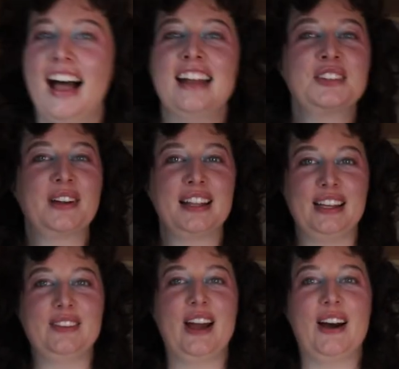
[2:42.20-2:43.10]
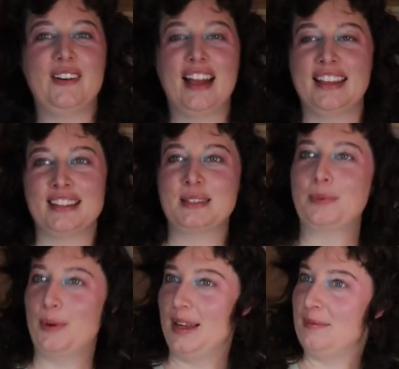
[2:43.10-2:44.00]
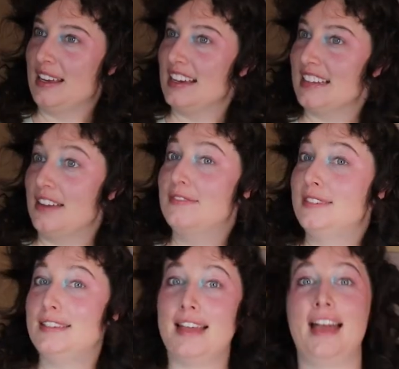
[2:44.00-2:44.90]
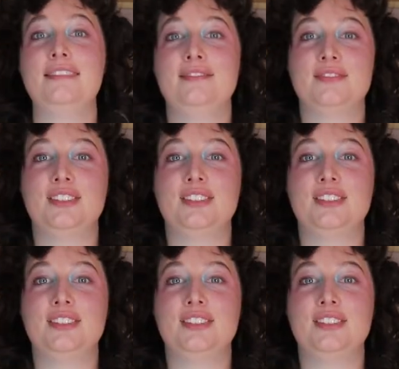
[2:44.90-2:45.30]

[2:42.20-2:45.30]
I just wanna let you know at this point because I've said